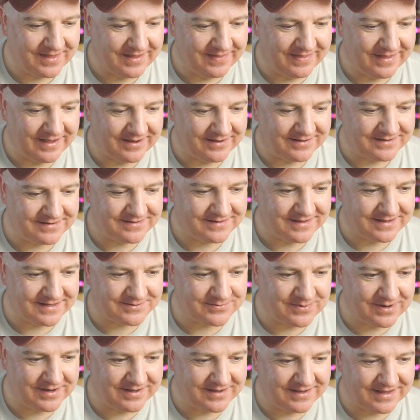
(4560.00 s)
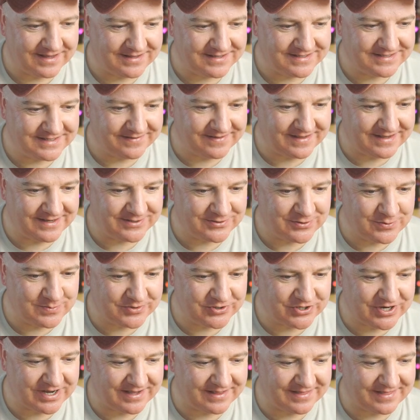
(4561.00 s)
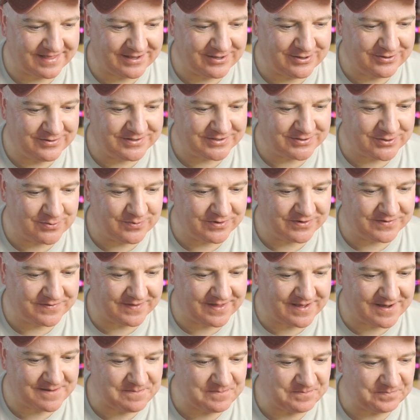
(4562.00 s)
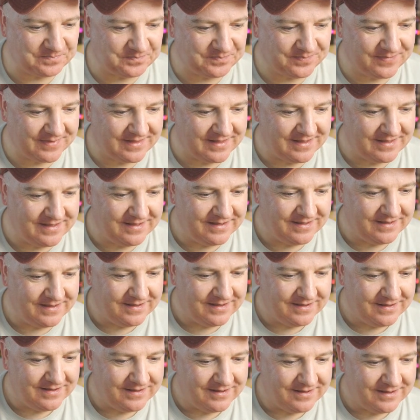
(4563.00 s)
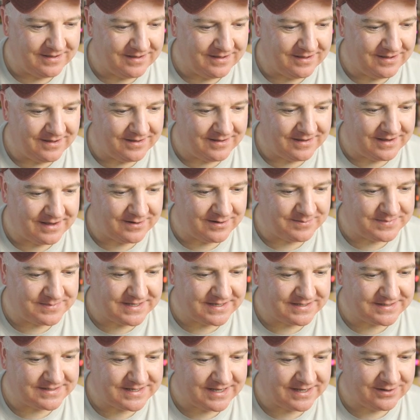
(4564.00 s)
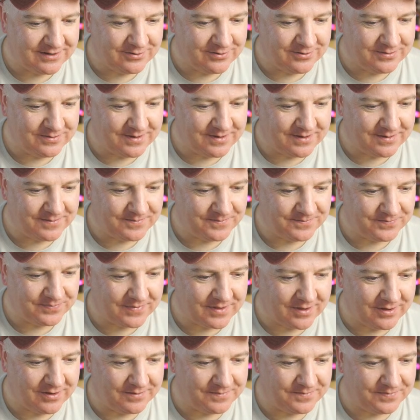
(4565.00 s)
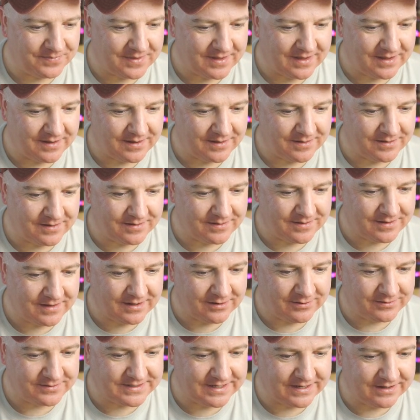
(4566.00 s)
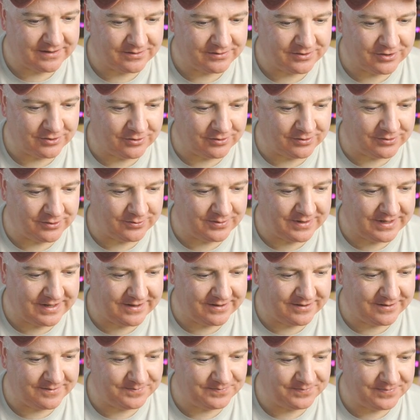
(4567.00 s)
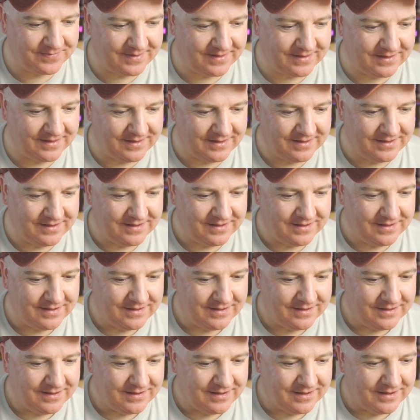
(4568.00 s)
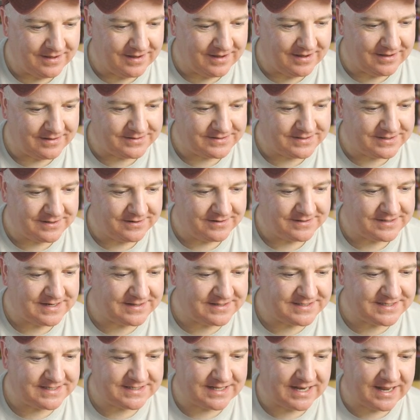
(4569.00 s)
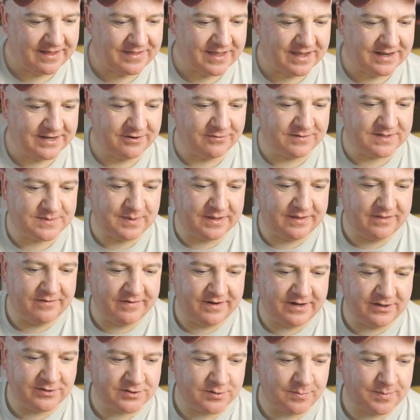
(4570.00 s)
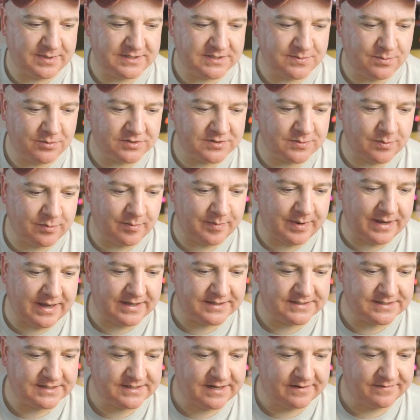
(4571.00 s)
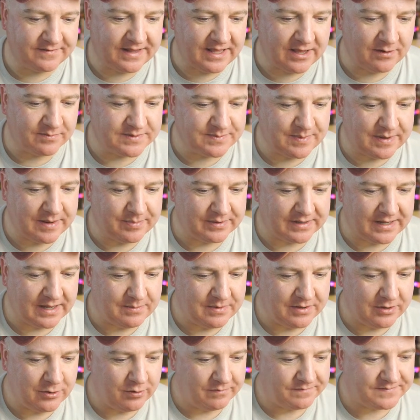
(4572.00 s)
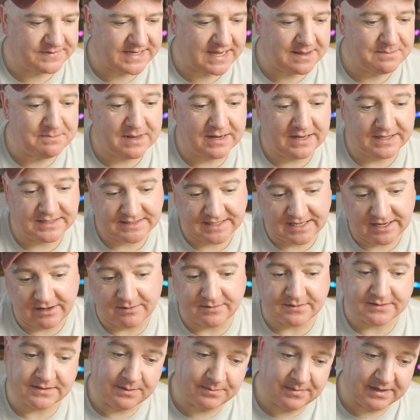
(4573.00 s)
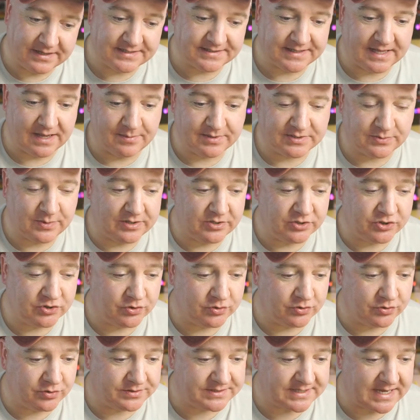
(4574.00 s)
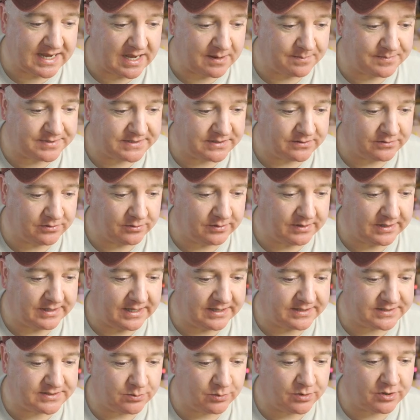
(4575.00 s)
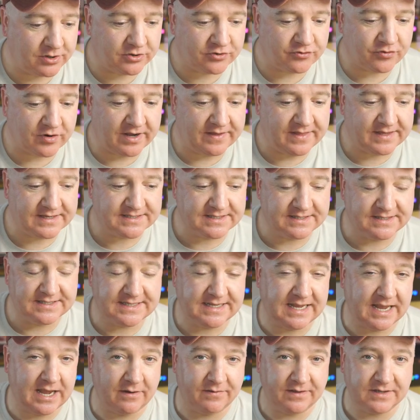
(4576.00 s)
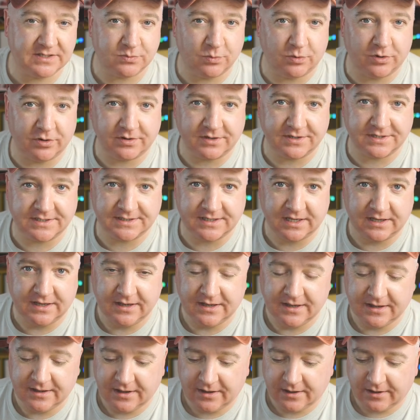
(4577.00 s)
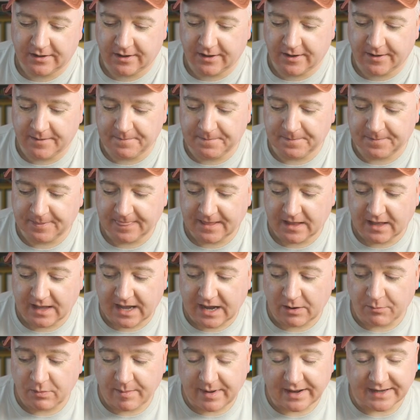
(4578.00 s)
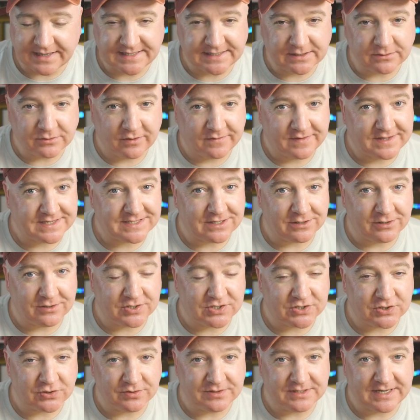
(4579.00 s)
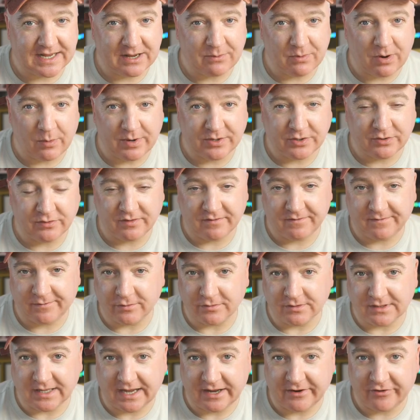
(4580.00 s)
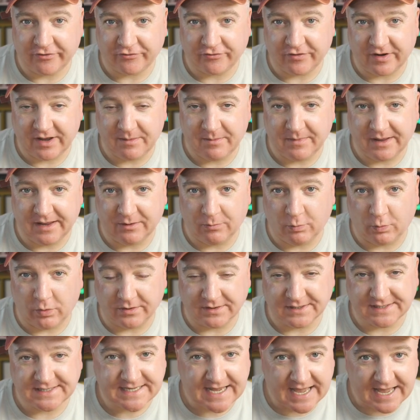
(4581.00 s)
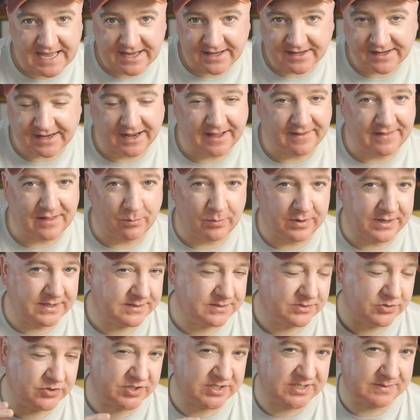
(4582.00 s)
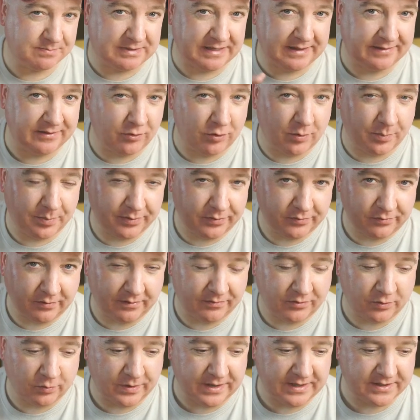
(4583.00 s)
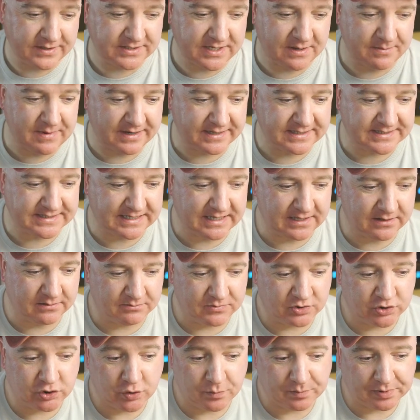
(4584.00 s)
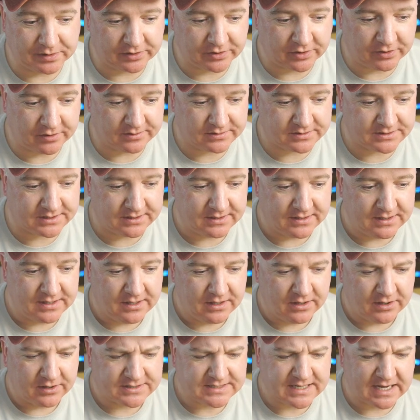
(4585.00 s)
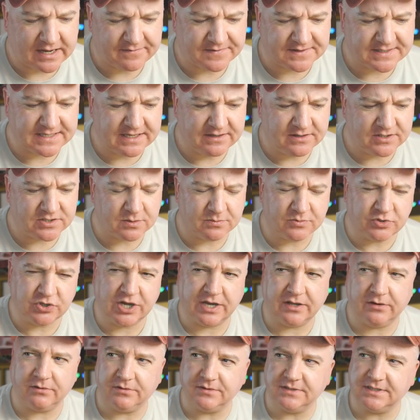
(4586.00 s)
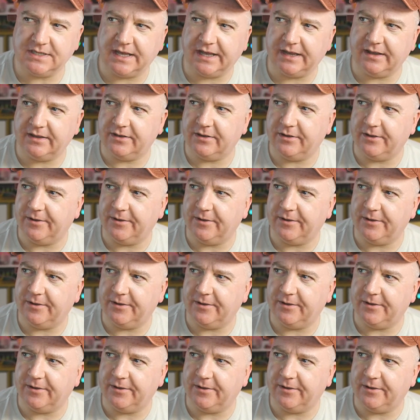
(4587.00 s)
And that, that's where Hans did the super chat. Thank you so much for that. Uh, Adam says, hello, uh, hello Dale, you're not alone here. And uh, Dan says, I like the idea of splitting the videos up into multiple parts. It definitely helps people like me who have 10 minutes here and 10 minutes there between chores. Absolutely, yes. So we're going to try this and see how this works. Um, and we might still do this on a Sunday where we do the full live stream in one take and then we just split that up throughout the week. So you might see duplicate. Because I have seen some channels like...